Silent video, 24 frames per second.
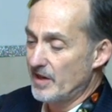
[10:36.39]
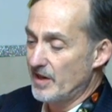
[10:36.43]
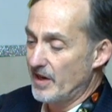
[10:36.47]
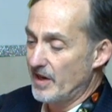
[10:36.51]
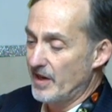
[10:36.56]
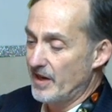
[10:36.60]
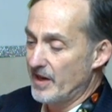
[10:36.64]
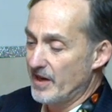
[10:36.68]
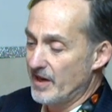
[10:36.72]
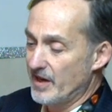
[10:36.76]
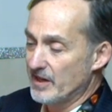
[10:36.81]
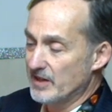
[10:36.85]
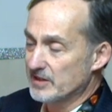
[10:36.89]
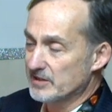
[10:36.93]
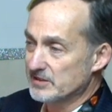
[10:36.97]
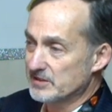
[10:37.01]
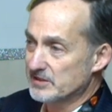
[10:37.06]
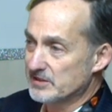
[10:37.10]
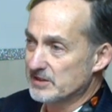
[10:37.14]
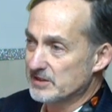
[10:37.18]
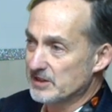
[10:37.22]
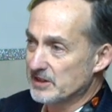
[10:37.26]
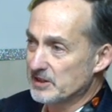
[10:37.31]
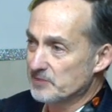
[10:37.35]

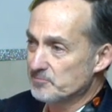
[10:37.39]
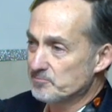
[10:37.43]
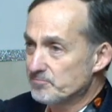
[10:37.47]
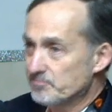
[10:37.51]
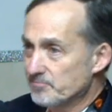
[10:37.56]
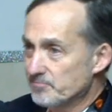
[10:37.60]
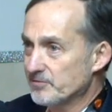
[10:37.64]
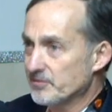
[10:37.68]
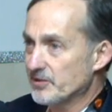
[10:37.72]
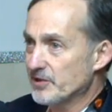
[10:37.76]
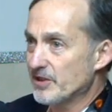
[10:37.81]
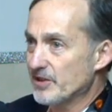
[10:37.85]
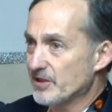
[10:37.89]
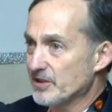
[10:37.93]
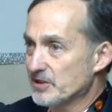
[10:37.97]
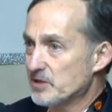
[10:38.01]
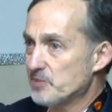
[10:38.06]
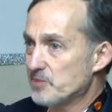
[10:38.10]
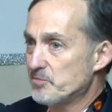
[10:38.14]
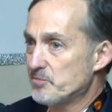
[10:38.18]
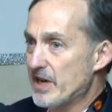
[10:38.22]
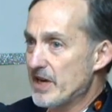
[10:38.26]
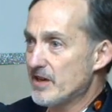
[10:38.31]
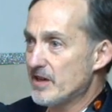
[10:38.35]
And, you know, it's
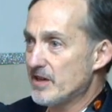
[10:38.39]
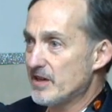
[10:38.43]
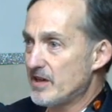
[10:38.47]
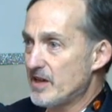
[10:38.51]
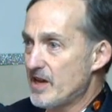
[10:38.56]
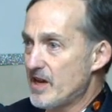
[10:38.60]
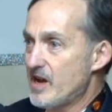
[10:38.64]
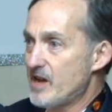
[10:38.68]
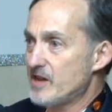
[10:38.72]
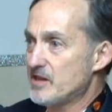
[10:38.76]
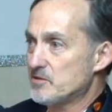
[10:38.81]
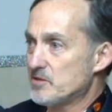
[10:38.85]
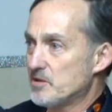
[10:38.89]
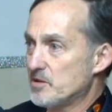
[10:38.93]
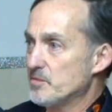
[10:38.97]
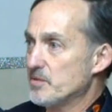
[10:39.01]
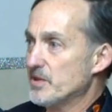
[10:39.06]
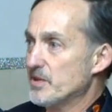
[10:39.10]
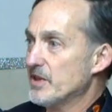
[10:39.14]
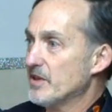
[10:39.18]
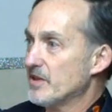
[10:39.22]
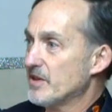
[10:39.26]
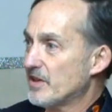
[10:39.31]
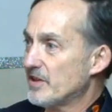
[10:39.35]
a pain in the ass to
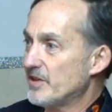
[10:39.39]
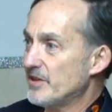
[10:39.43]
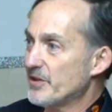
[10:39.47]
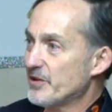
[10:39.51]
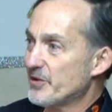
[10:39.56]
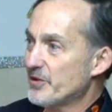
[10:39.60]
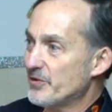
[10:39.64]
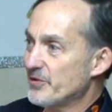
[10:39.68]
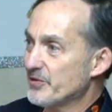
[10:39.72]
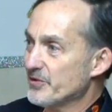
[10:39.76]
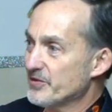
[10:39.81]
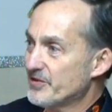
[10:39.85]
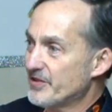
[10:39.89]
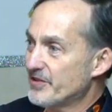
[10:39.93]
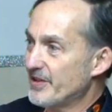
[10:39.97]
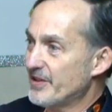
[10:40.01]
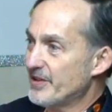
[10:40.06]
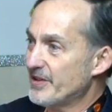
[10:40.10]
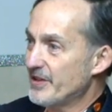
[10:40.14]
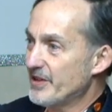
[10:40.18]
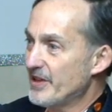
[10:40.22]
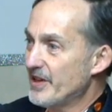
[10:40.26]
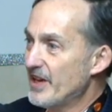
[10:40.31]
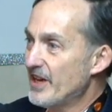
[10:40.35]
be in a clinical
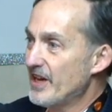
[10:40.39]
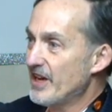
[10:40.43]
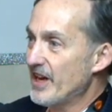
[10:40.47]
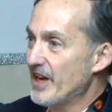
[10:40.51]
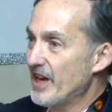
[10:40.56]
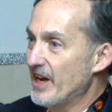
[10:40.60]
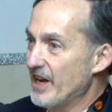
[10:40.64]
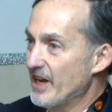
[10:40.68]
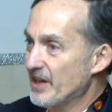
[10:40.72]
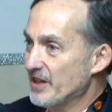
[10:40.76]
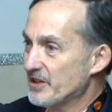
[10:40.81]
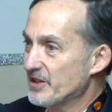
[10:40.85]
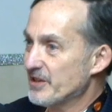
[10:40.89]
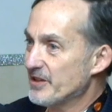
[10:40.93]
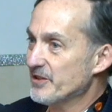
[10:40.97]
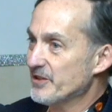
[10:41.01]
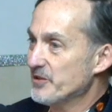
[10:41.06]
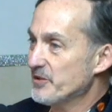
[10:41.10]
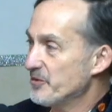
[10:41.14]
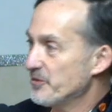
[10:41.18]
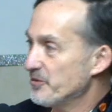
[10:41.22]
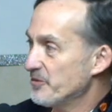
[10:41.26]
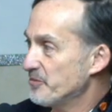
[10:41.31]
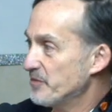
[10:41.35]
study and
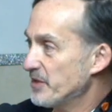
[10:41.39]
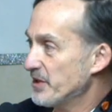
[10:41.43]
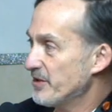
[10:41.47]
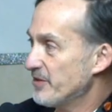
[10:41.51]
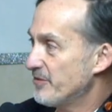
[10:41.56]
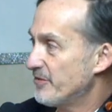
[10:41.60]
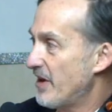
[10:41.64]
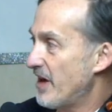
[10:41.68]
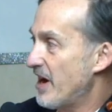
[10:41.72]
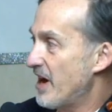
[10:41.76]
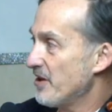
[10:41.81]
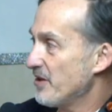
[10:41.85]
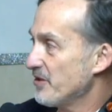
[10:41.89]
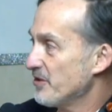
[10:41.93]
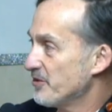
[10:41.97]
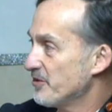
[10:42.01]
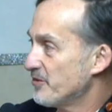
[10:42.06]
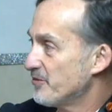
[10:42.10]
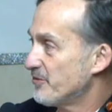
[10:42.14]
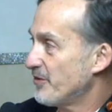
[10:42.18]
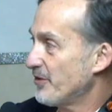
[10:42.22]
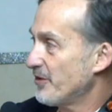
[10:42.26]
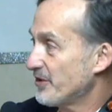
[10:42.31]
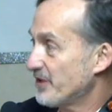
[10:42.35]
to be
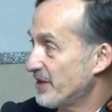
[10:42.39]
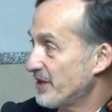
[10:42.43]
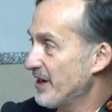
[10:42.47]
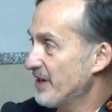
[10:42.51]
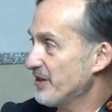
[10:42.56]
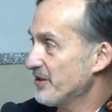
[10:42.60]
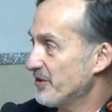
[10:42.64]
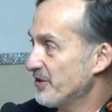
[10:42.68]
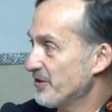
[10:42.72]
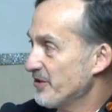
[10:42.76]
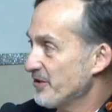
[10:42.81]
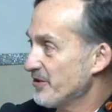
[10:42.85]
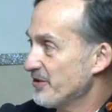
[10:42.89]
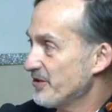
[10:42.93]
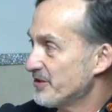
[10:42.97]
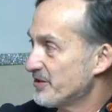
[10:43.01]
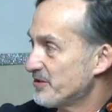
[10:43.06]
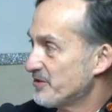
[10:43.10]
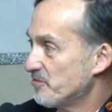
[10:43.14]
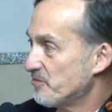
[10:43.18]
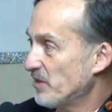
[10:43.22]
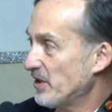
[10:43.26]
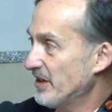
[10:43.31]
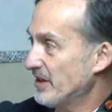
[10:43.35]
followed for 10
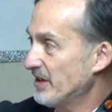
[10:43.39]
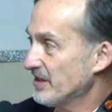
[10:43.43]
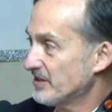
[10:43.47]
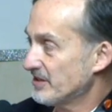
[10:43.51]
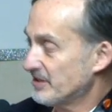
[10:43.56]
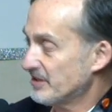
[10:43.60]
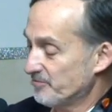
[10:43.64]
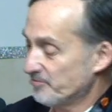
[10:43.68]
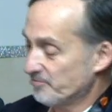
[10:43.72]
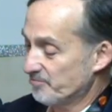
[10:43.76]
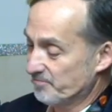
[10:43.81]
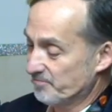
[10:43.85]
years plus.